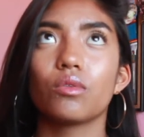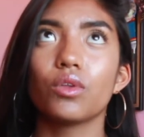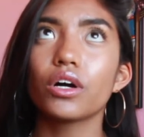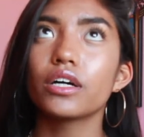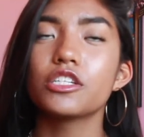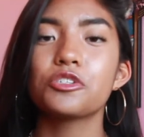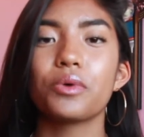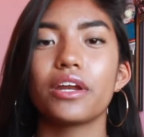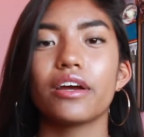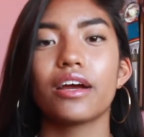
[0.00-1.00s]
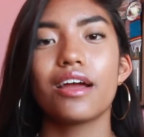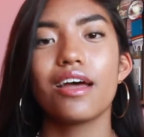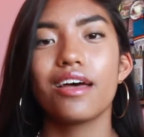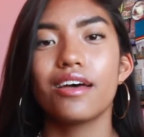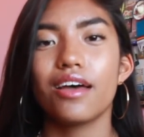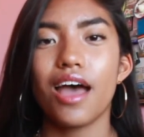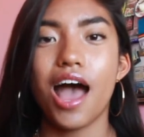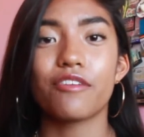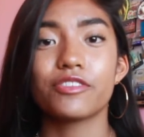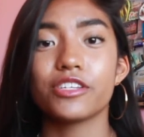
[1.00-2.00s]
look on Twitter
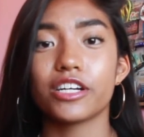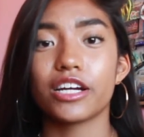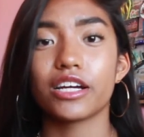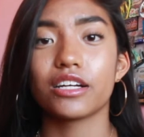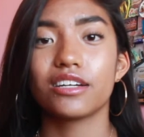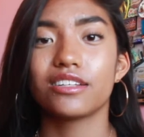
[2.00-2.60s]
after